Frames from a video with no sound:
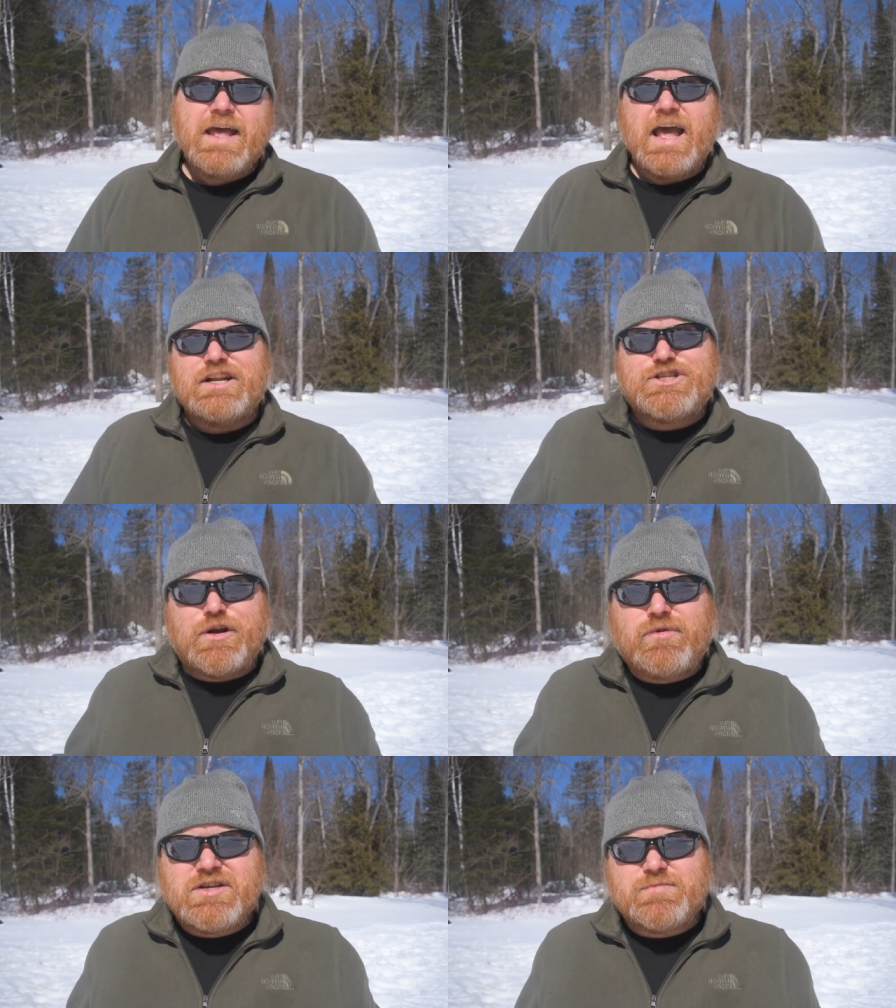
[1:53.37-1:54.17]
And
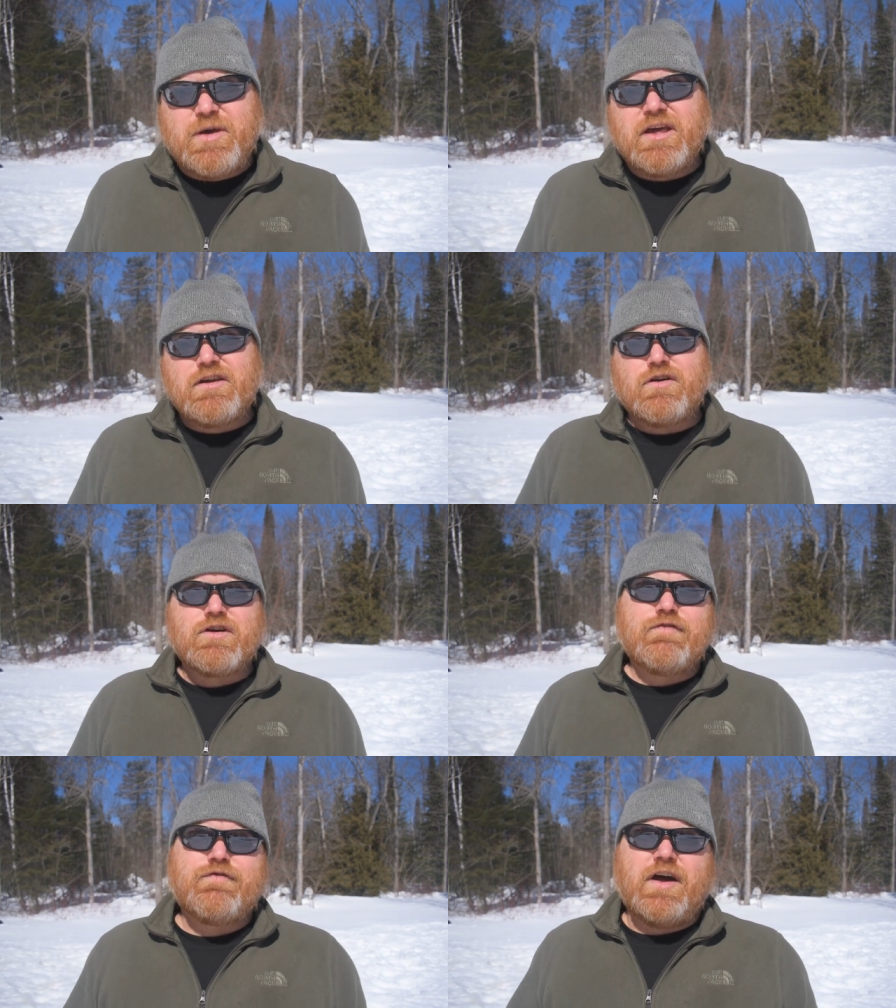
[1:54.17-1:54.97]
generally speaking, you're
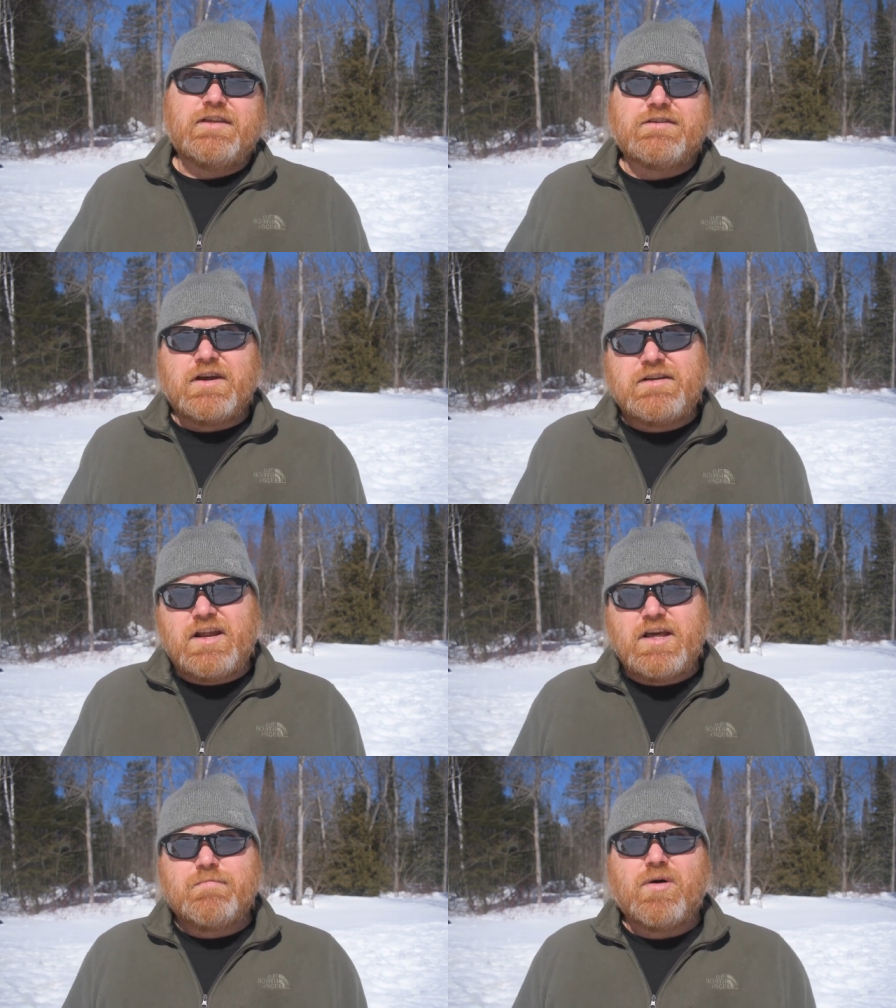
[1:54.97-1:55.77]
going to find that
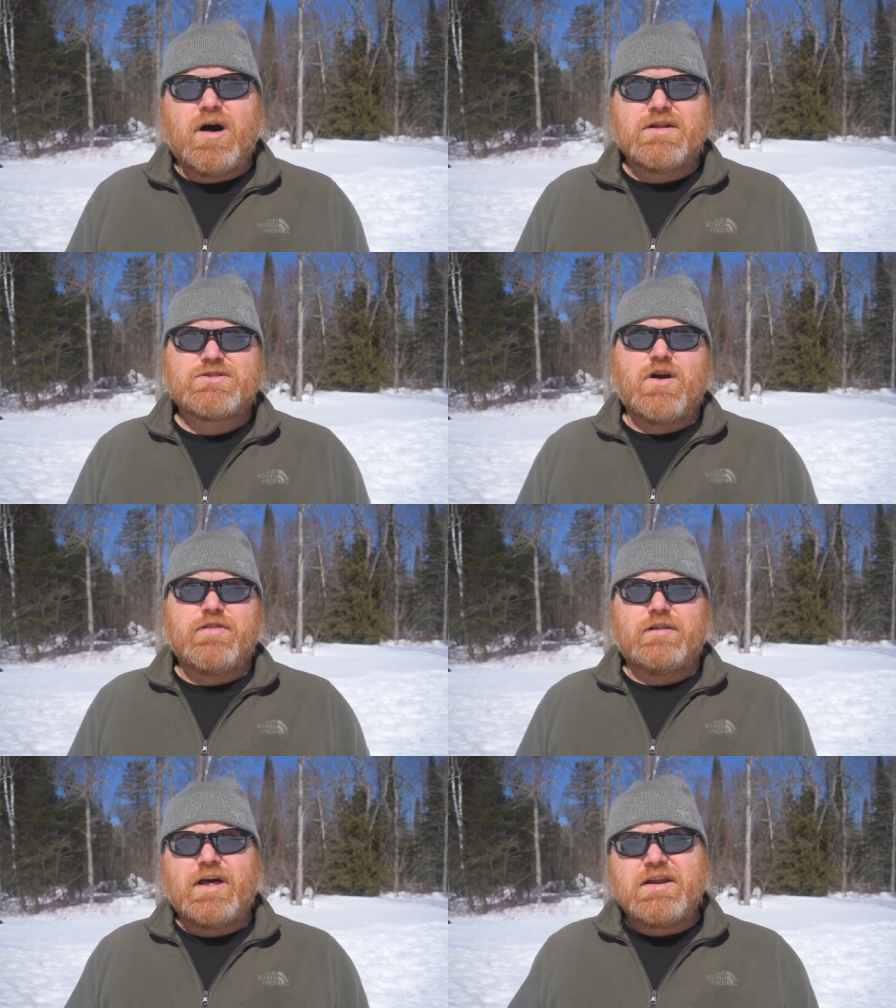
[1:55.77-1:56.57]
titanium pots are
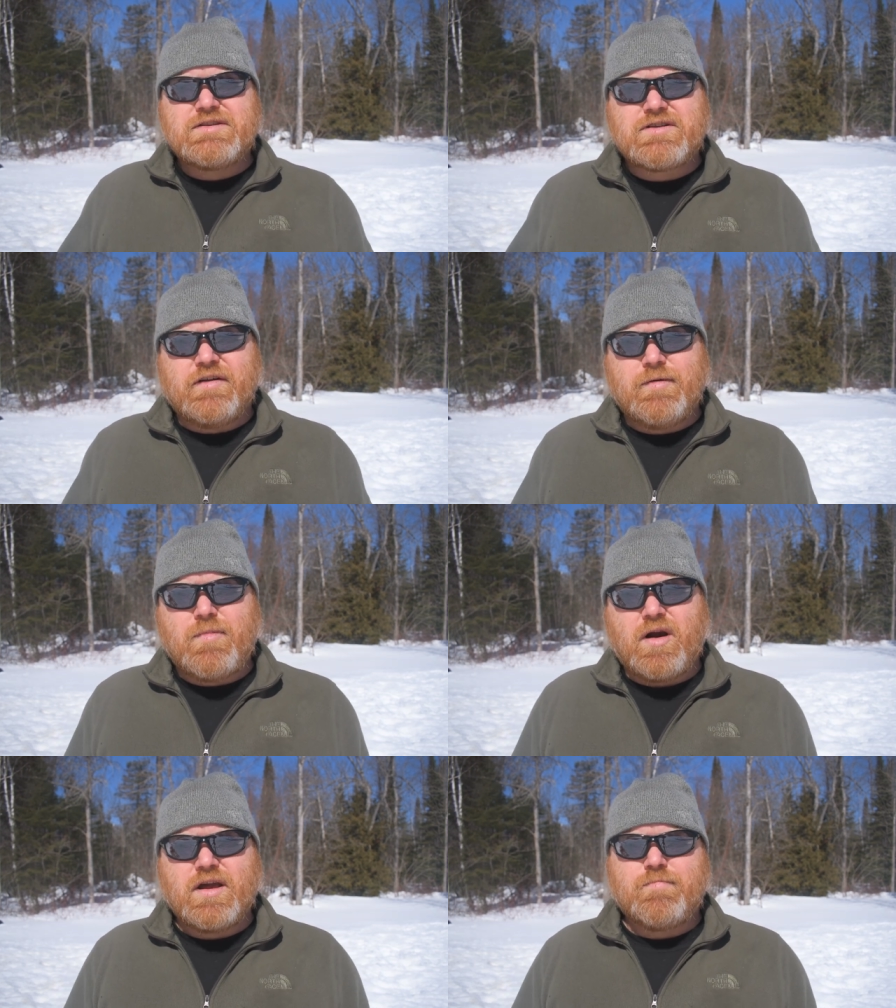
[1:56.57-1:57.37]
the lightest on the
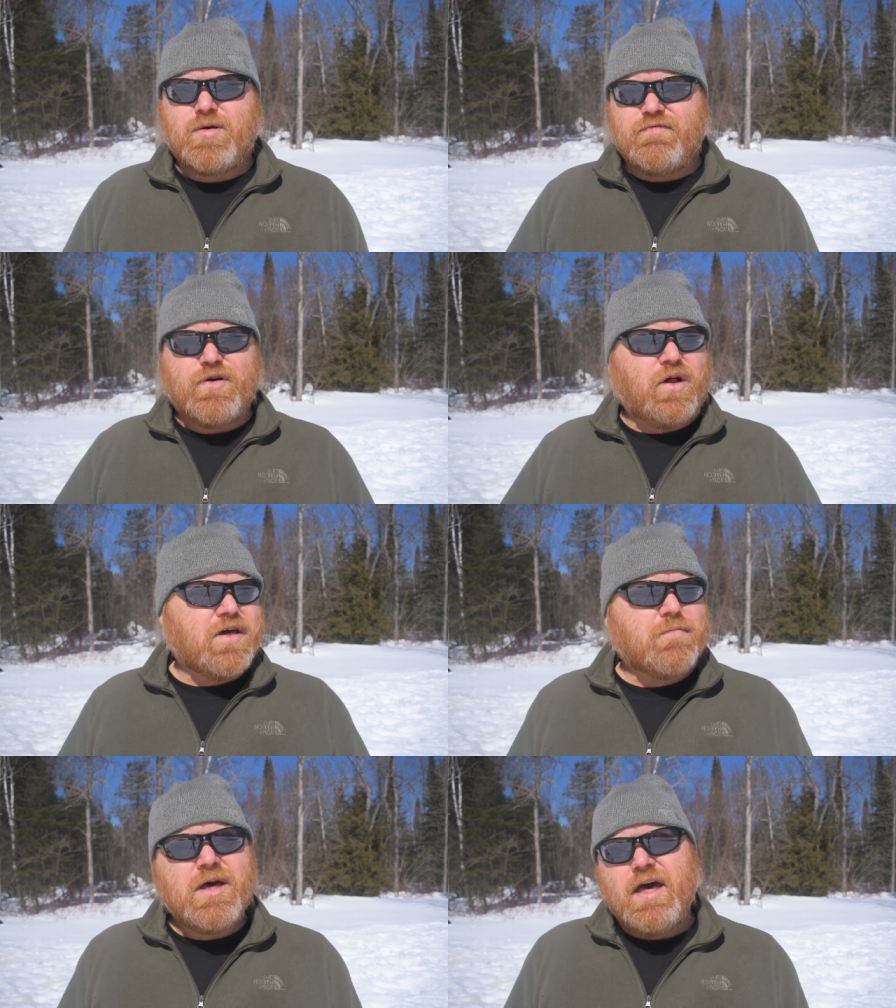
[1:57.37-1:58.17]
market per
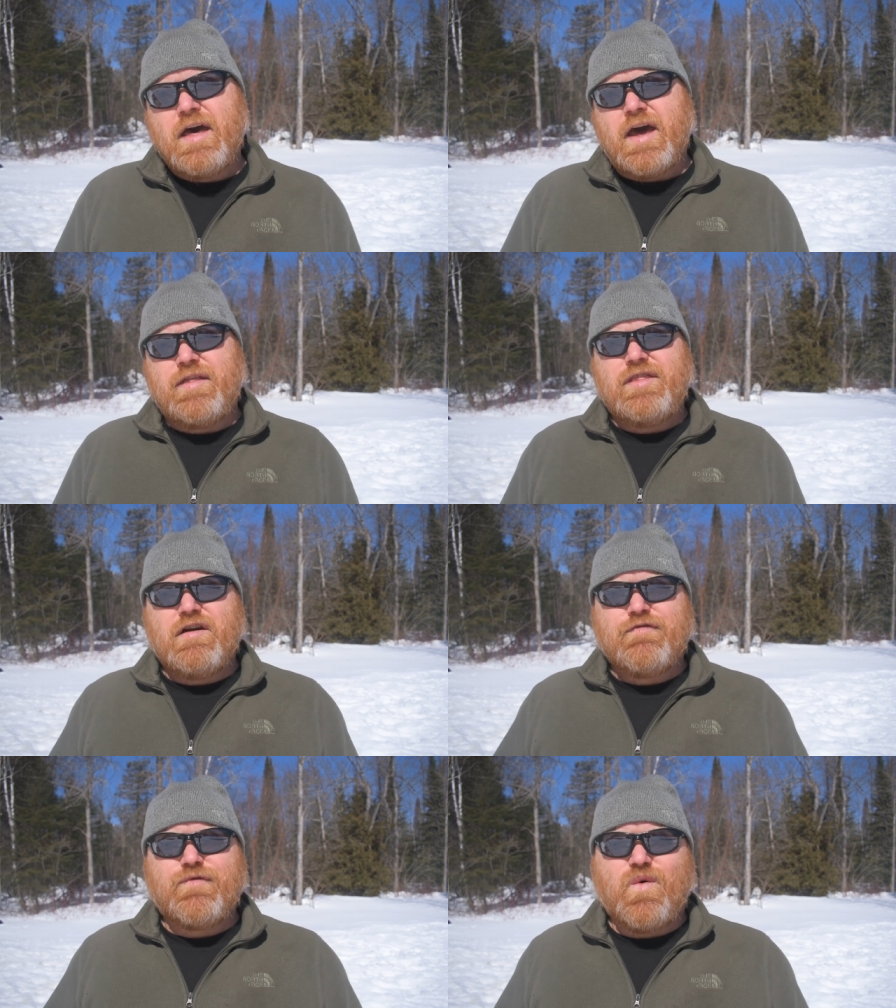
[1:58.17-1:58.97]
volume, and
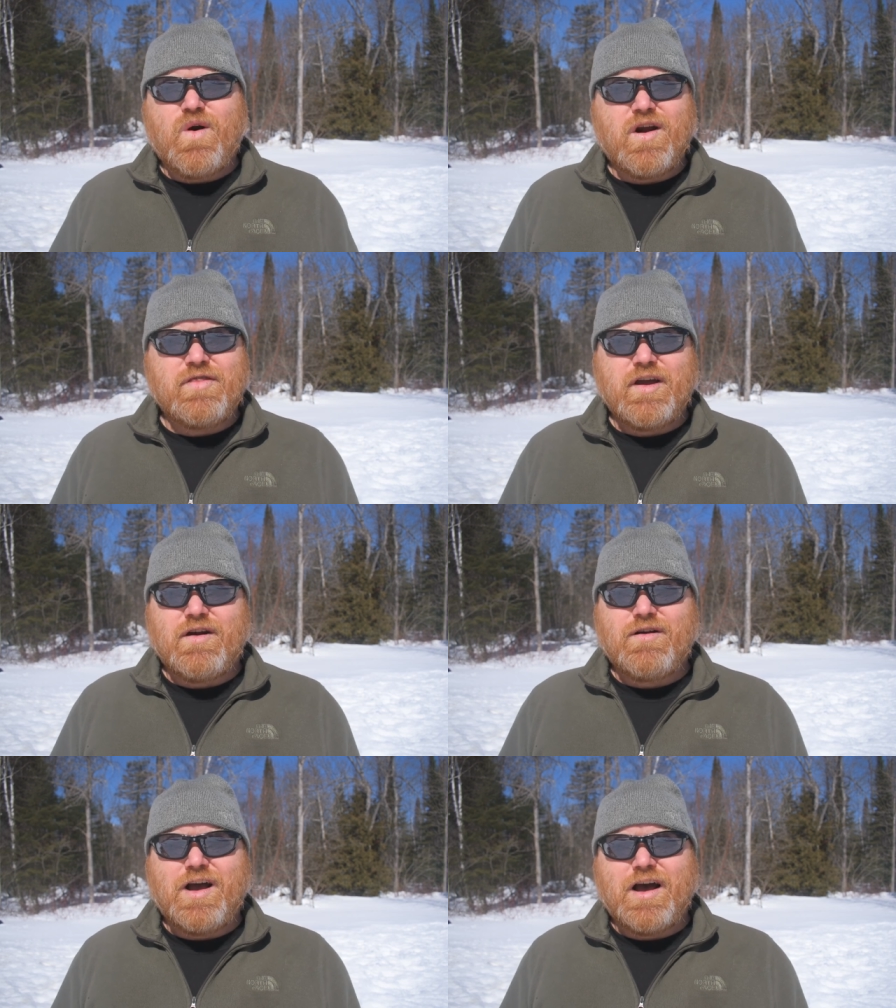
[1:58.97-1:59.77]
therefore
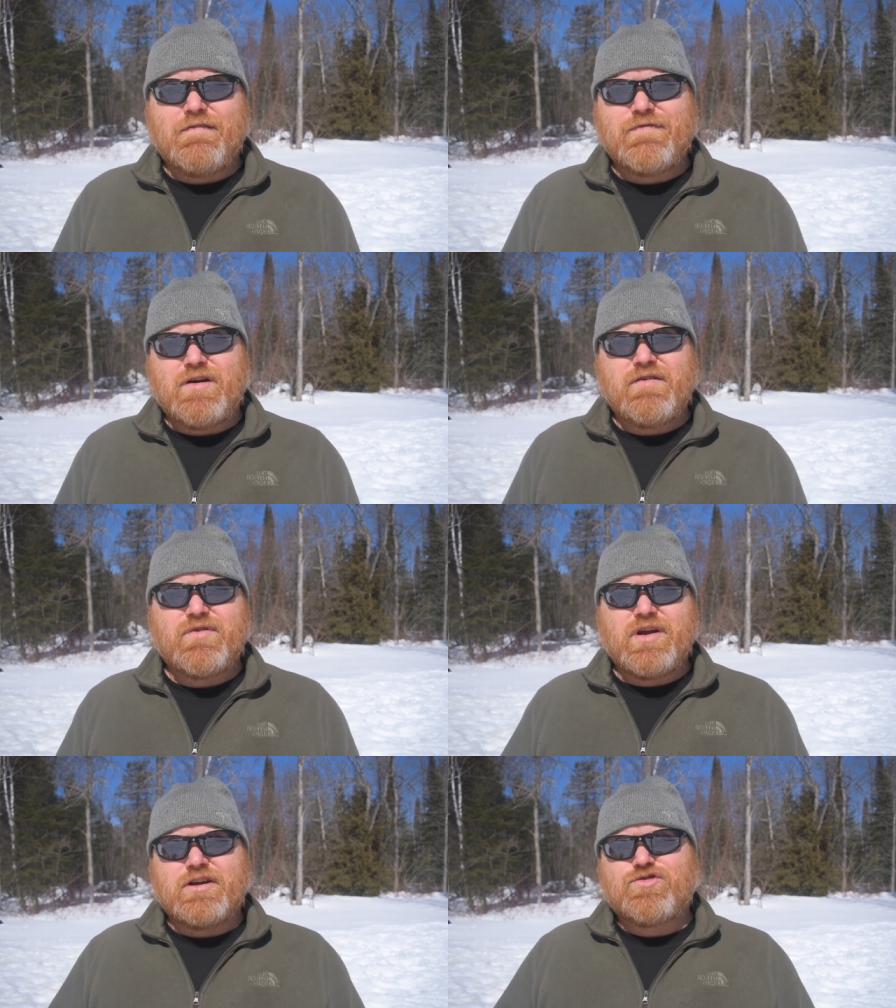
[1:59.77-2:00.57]
they're very,
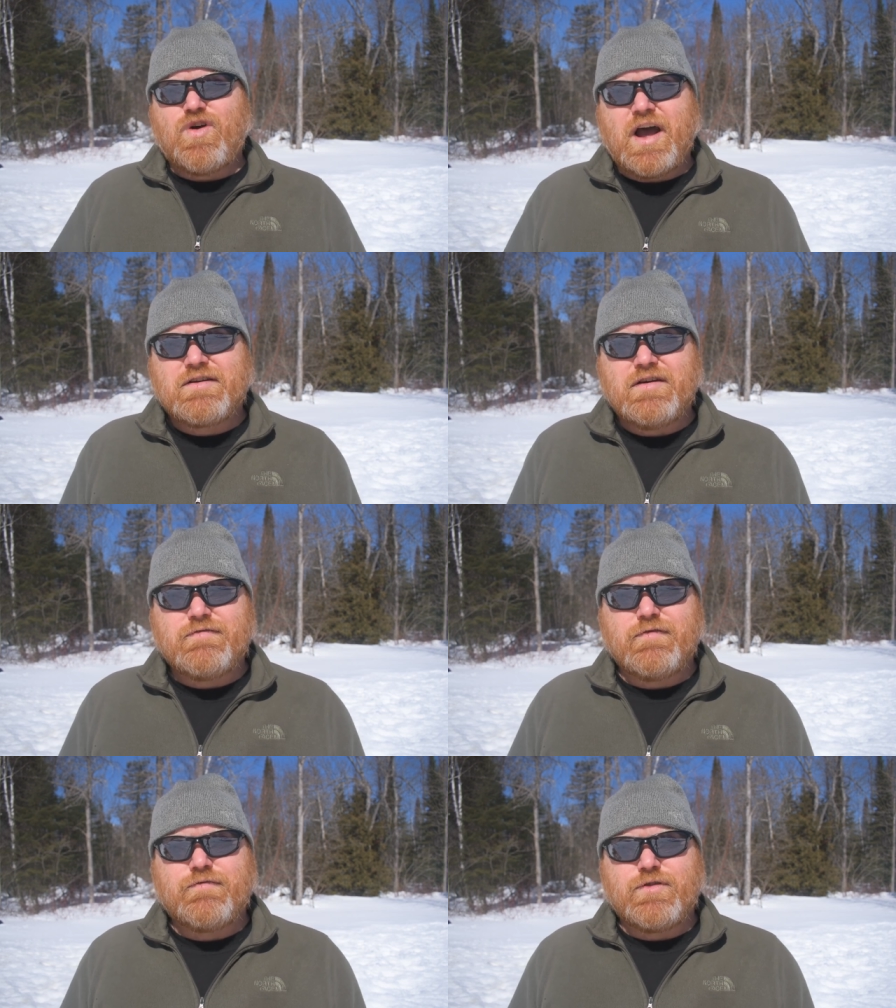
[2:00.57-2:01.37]
very
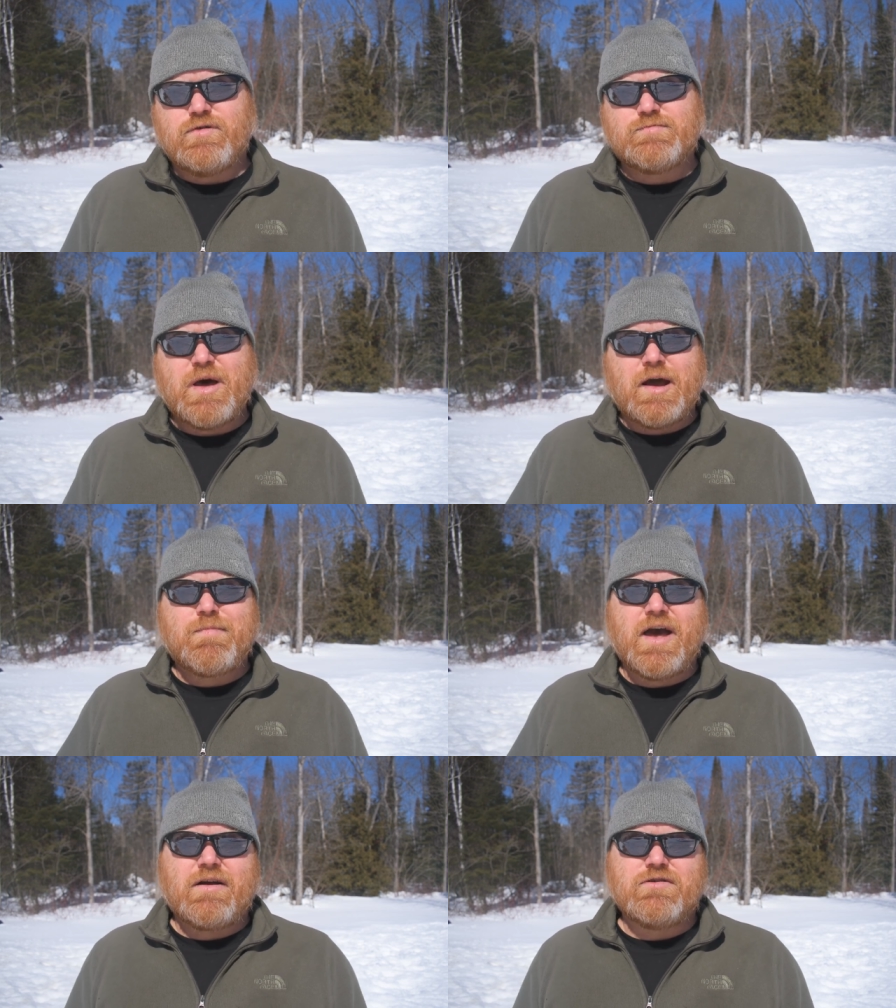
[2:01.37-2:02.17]
attractive for those
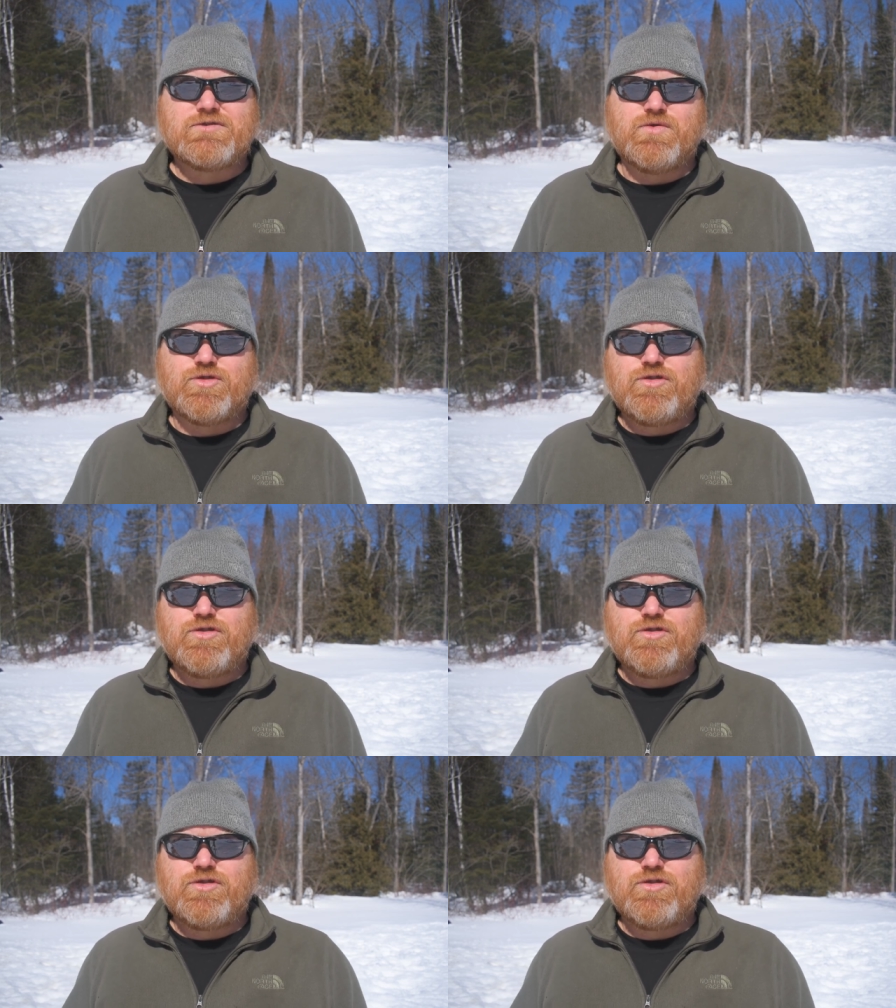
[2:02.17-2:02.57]
backpackers who are